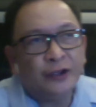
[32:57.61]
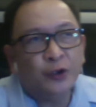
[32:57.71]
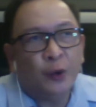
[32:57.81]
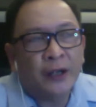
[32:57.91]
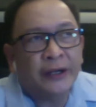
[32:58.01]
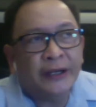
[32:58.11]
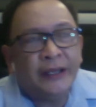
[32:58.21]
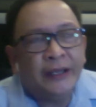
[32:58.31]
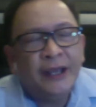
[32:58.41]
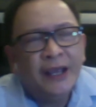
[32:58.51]
do
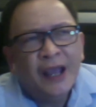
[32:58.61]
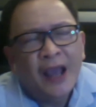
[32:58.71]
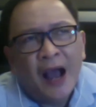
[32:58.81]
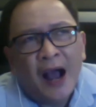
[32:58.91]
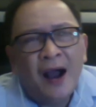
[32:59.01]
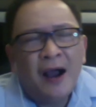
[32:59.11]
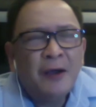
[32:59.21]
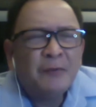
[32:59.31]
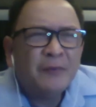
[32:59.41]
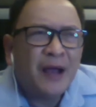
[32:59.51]
agree.
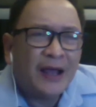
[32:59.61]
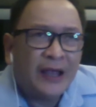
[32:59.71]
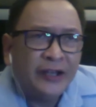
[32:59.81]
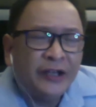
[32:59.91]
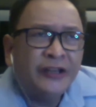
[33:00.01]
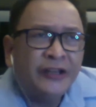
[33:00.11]
Here in the